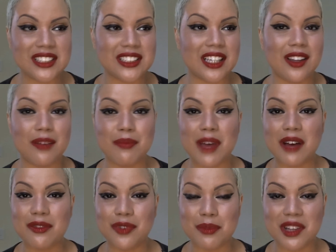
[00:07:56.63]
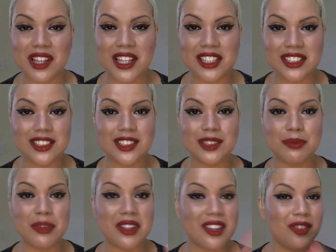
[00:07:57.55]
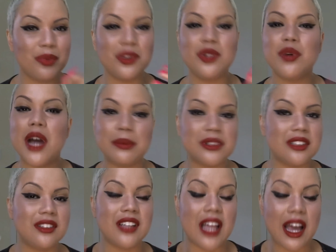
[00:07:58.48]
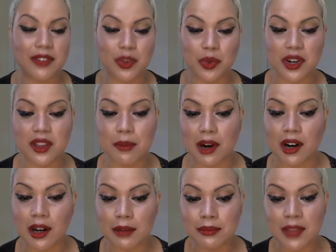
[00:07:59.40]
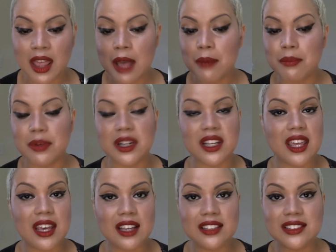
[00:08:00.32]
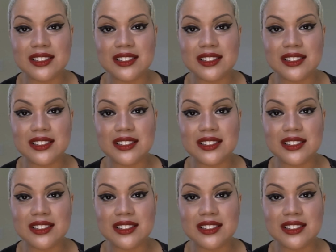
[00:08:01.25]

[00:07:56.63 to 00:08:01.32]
I love matte formulations, but this one you absolutely have to wear the balm. But again,